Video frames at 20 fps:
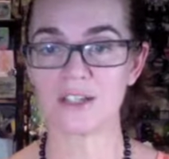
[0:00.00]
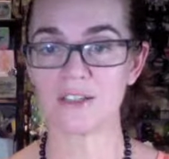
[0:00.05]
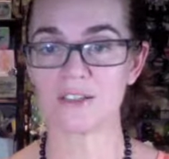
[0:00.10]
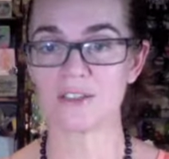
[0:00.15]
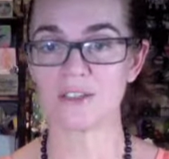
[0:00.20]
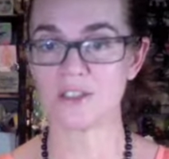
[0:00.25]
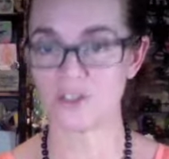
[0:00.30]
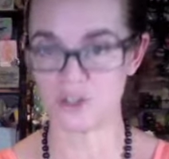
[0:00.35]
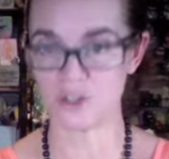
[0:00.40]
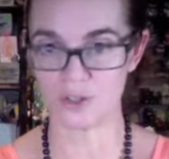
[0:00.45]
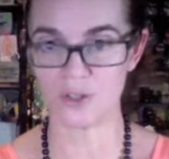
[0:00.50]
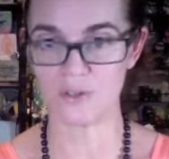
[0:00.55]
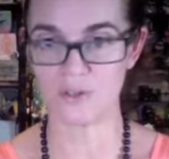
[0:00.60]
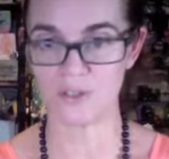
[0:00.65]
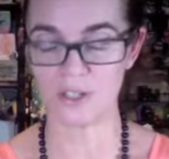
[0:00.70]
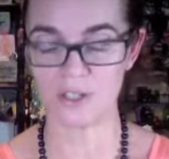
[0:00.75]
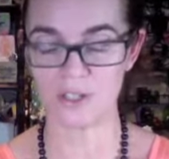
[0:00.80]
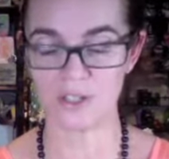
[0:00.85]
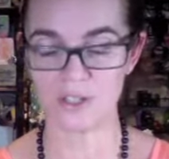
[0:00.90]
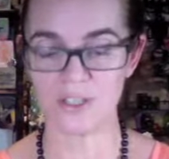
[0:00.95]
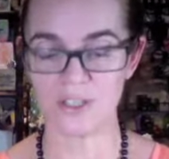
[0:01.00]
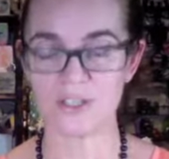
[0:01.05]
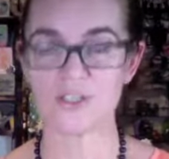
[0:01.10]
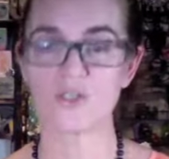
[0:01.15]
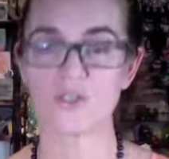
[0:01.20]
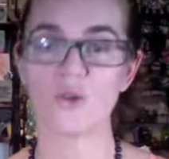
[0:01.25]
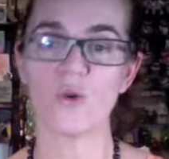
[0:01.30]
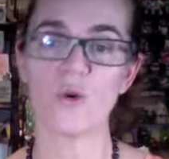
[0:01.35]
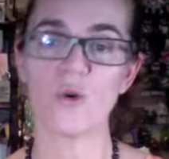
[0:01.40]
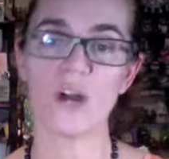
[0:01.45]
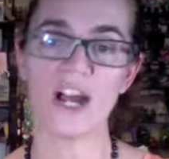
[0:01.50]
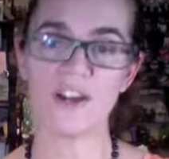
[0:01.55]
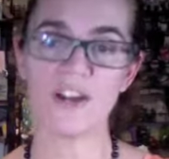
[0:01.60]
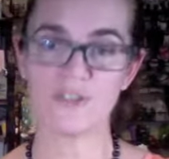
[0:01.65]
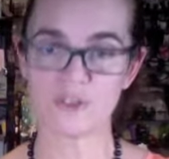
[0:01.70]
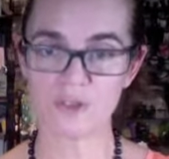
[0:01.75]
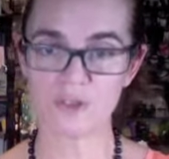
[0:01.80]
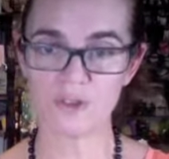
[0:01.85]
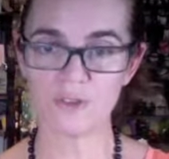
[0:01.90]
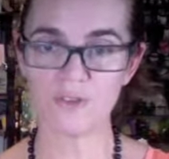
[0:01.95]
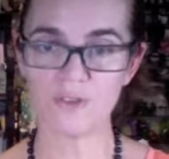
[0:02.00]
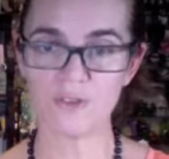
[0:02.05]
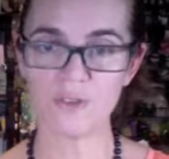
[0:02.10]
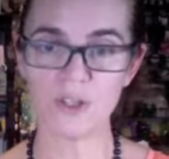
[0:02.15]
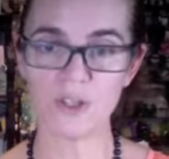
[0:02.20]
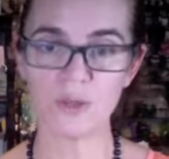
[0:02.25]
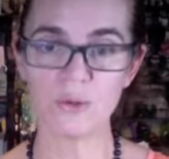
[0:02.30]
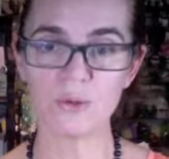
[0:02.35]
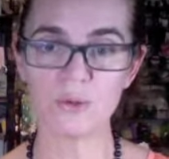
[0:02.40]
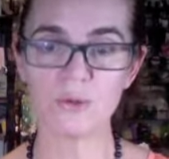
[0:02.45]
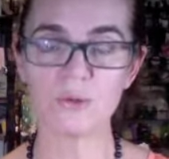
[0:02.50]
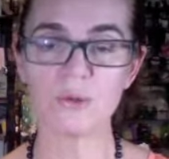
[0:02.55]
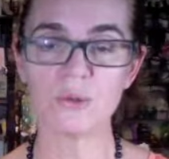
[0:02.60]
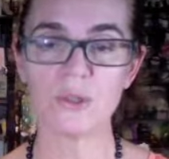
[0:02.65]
the start of it. So after a few